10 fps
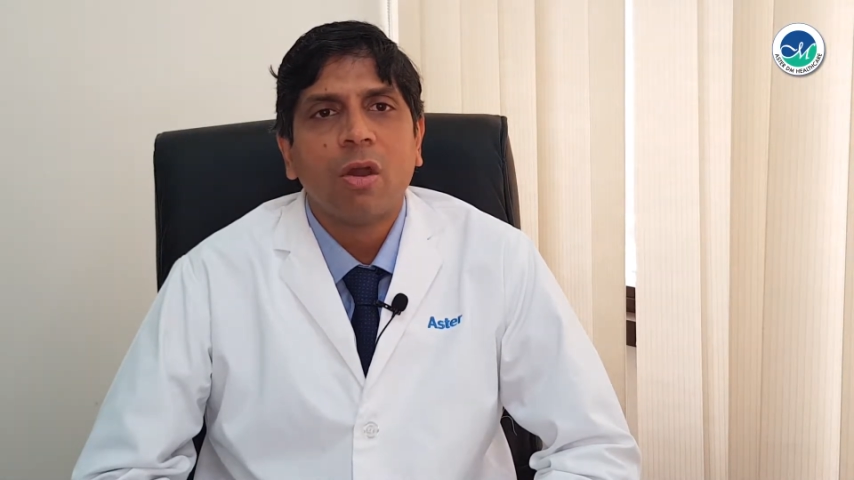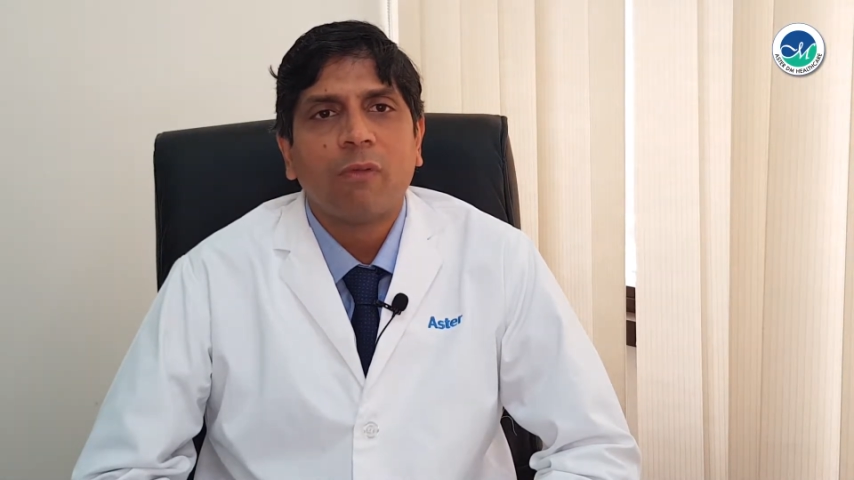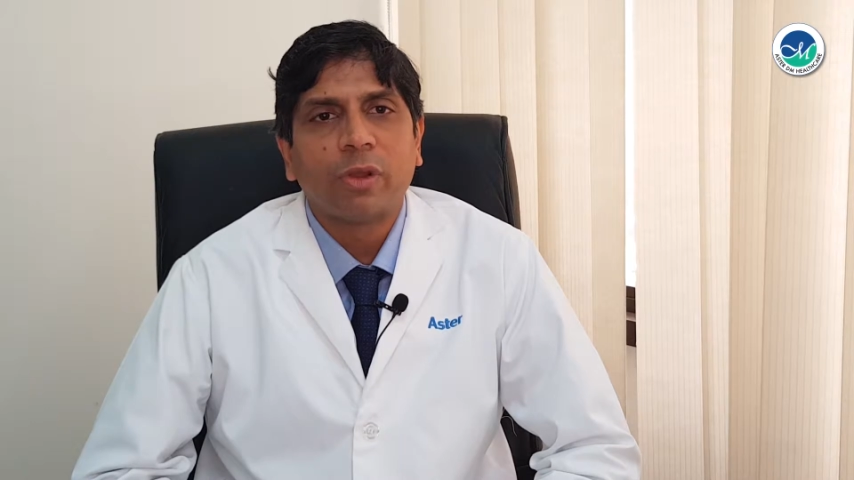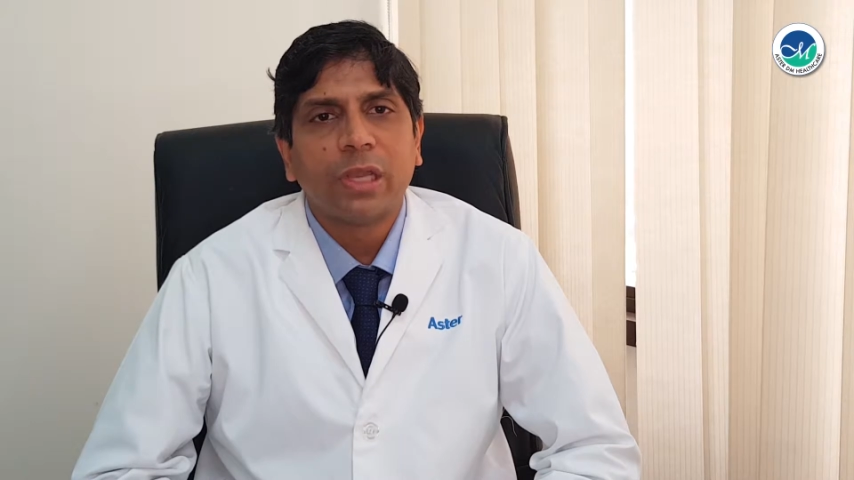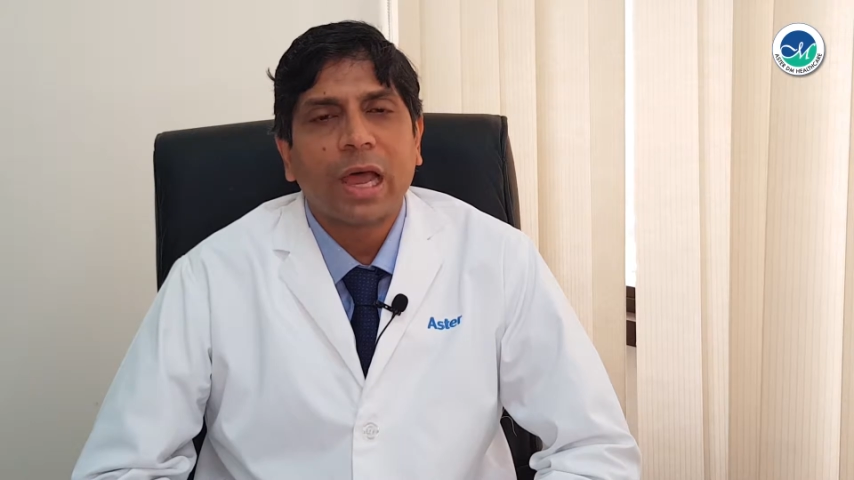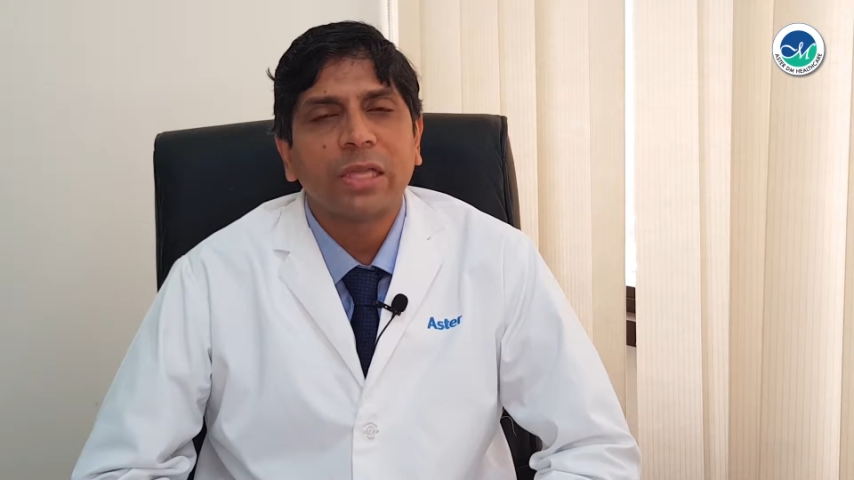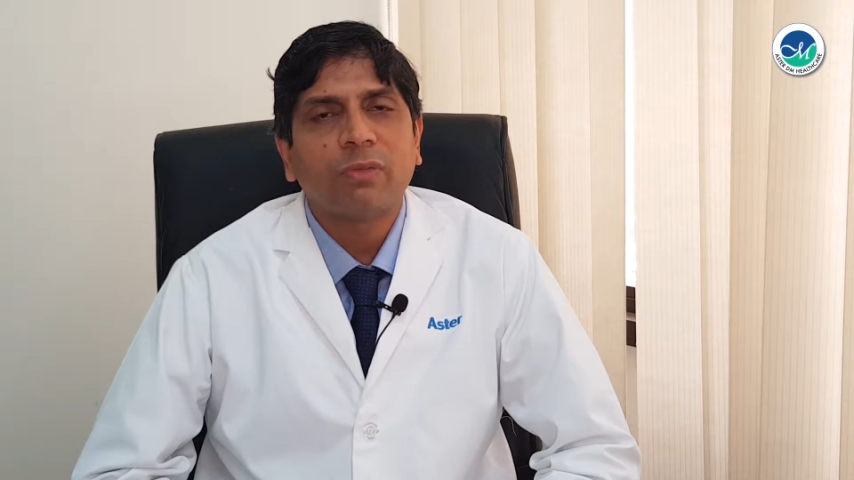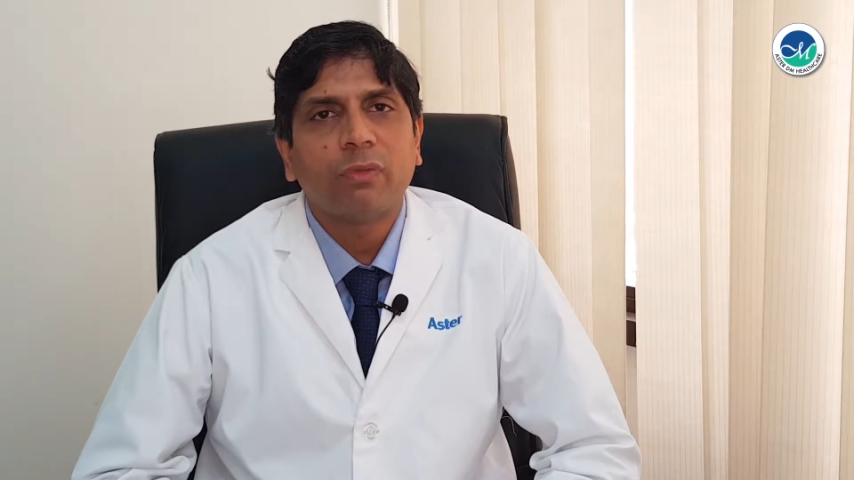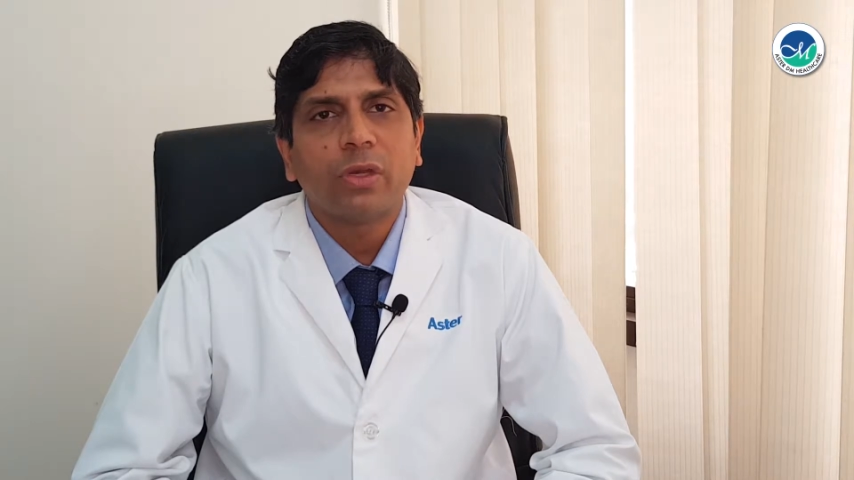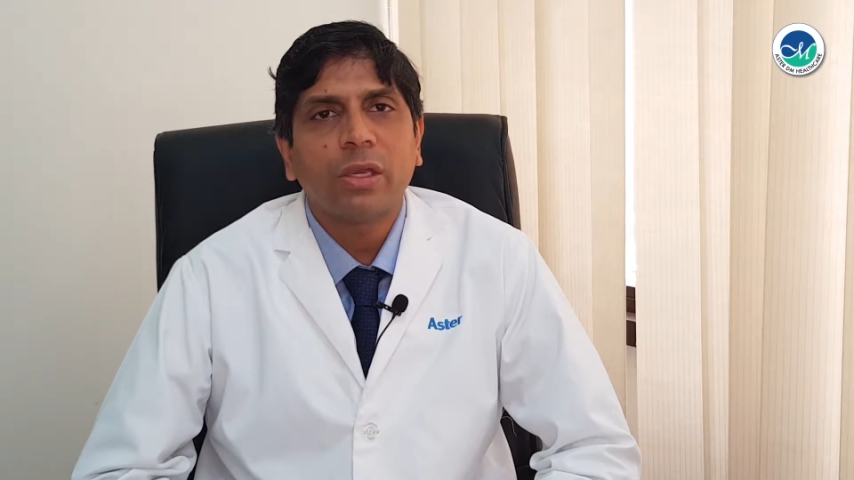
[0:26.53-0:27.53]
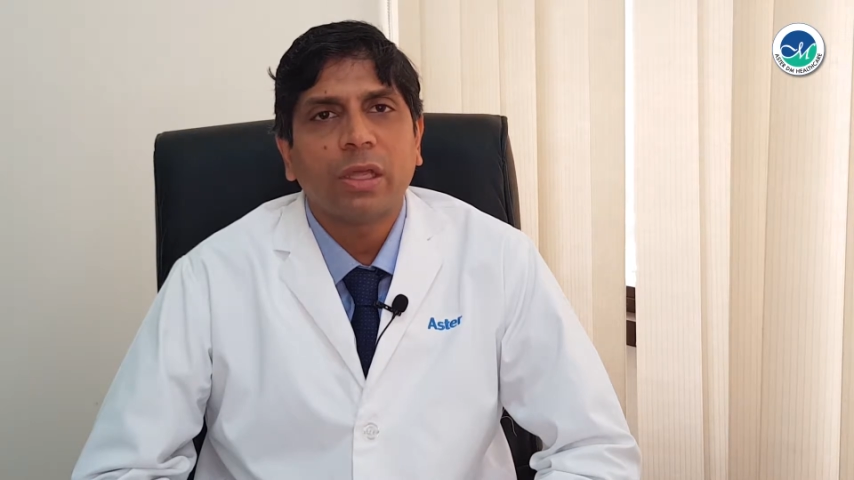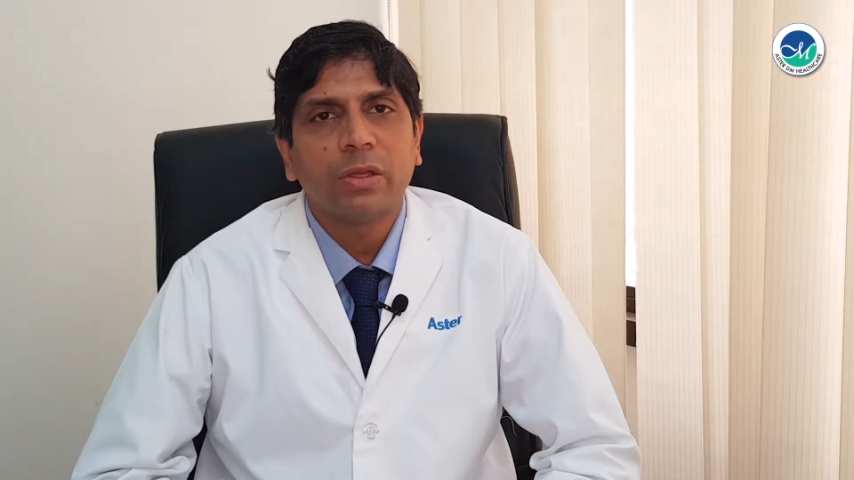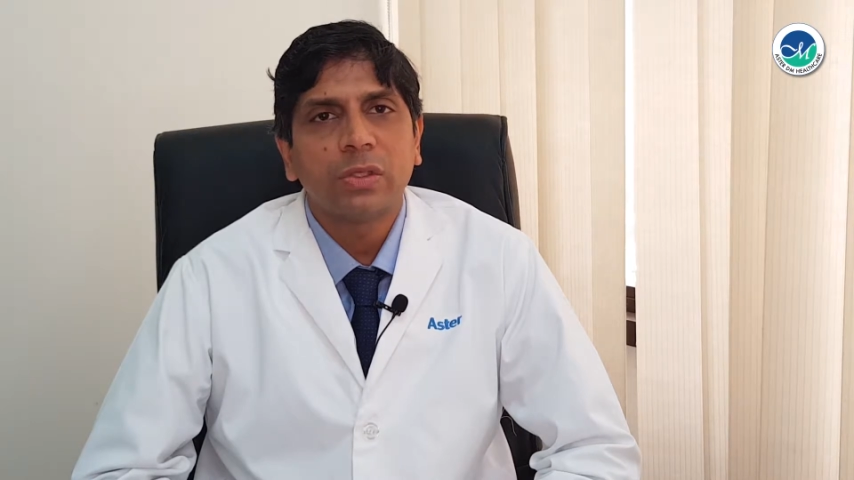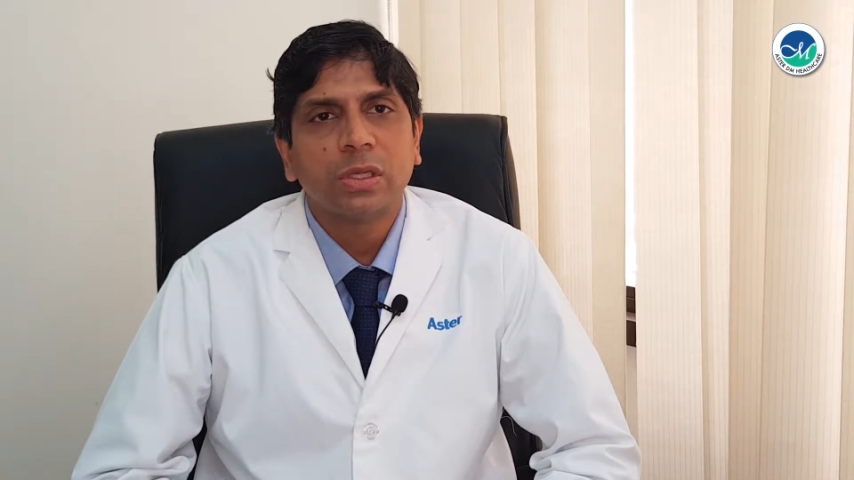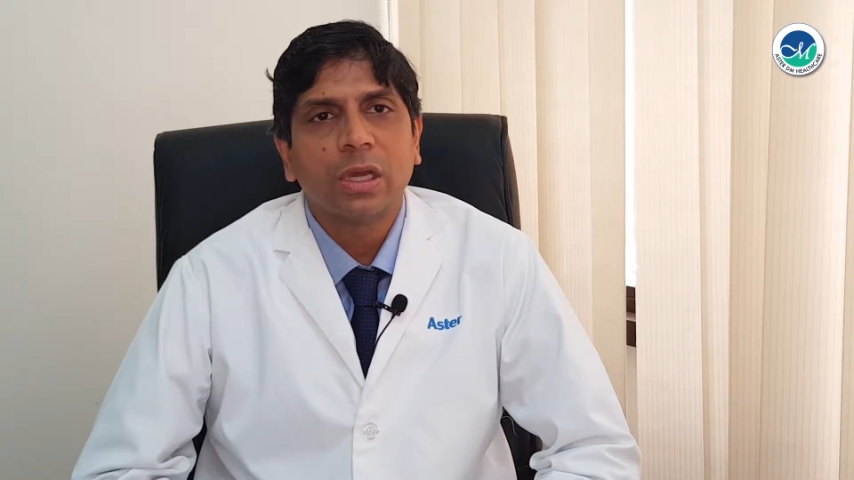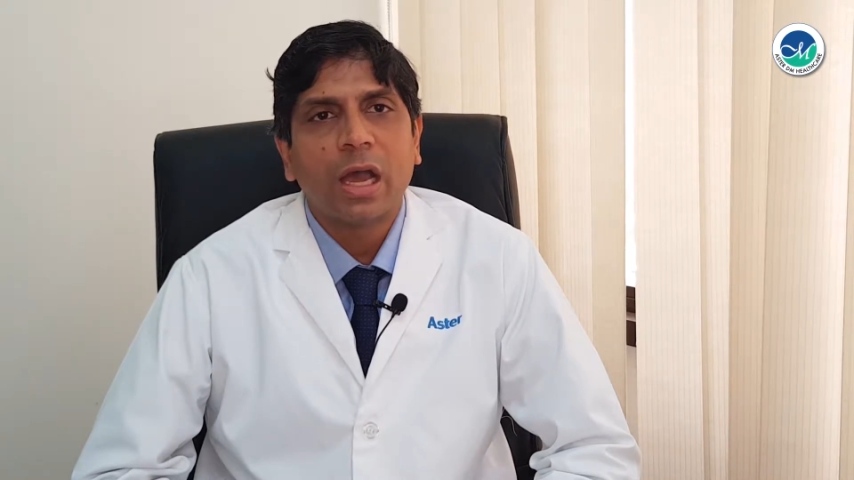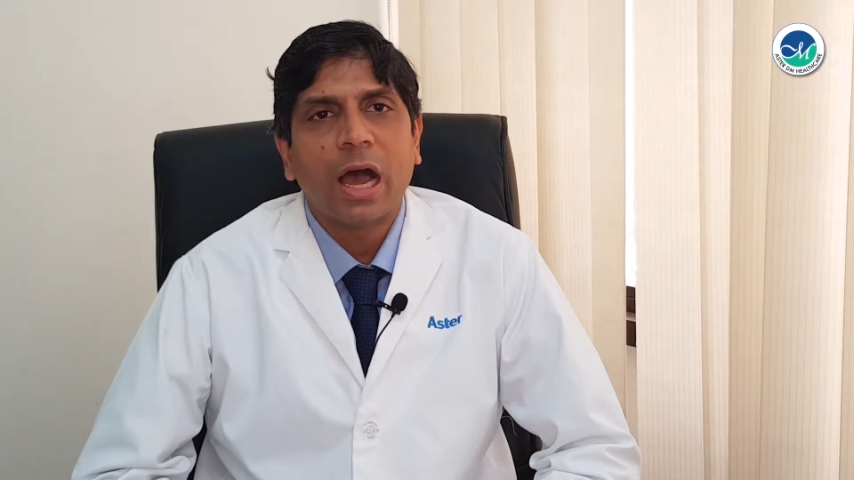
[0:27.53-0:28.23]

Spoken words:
for the last 15 years.